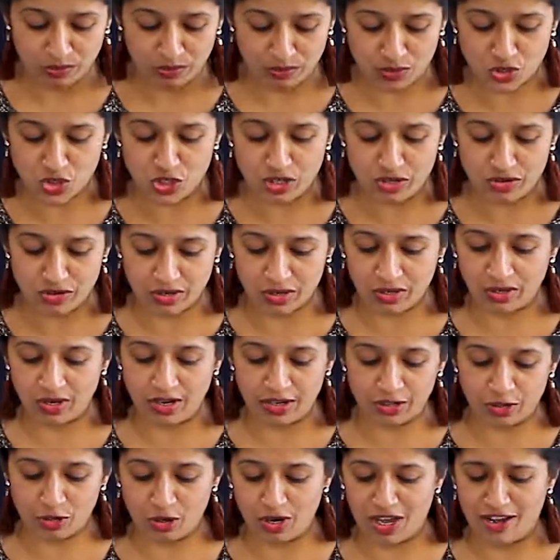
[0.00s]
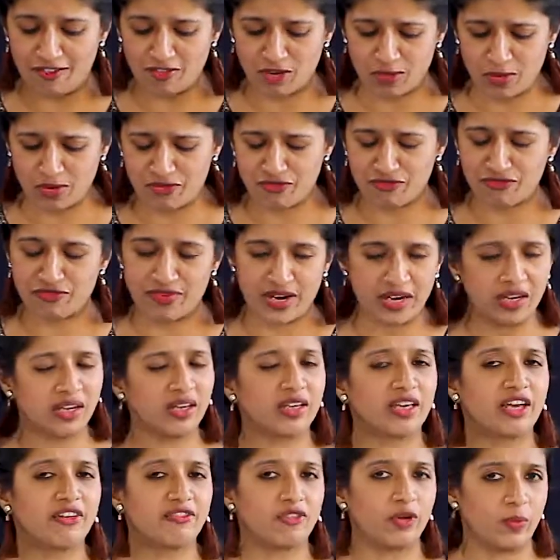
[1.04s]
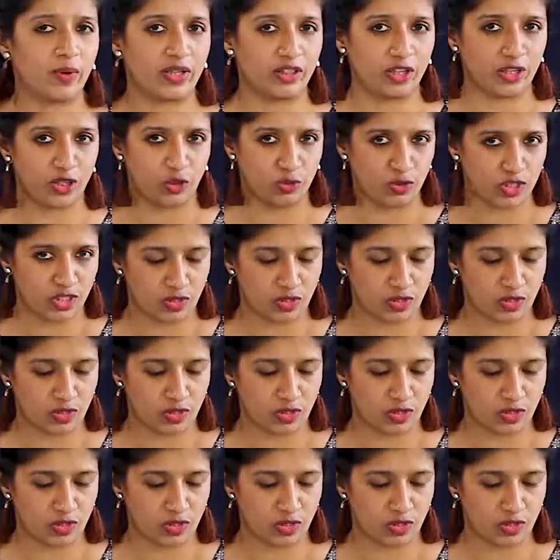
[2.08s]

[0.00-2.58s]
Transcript: children have to be very careful when they